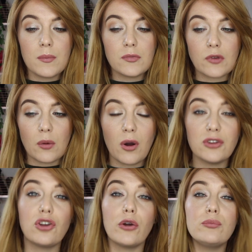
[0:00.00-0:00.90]
So
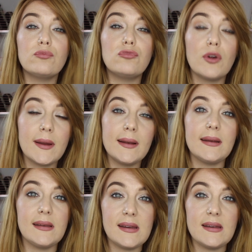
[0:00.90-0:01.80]
I don't
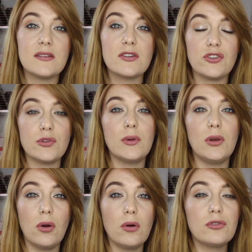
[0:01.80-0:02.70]
really need to do a
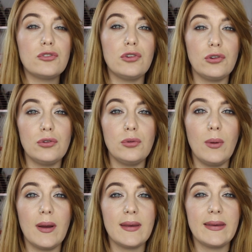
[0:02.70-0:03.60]
lot
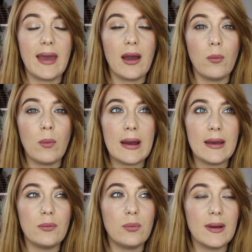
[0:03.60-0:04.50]
to get
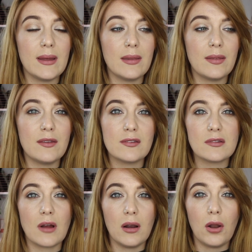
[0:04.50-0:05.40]
away with the
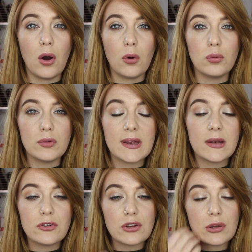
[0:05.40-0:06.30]
style
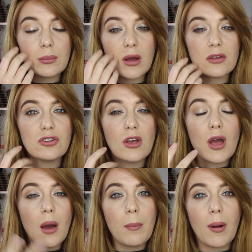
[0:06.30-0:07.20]
holding too much.
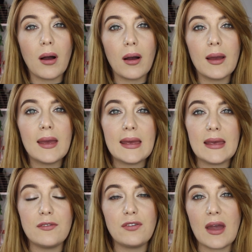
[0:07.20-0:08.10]
But
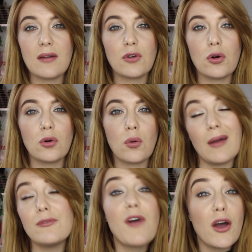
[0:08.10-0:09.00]
if you have got
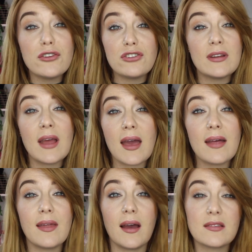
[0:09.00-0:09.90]
that virgin
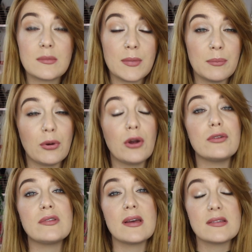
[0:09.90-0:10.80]
hair that hasn't been
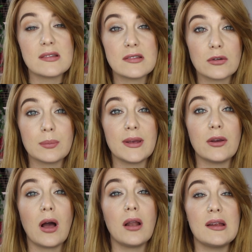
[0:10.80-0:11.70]
processed, it's not been
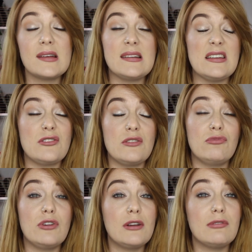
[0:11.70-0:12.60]
coloured and it's
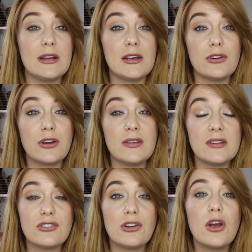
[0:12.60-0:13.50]
in really good
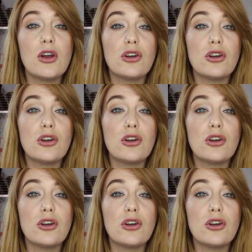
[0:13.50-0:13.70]
condition,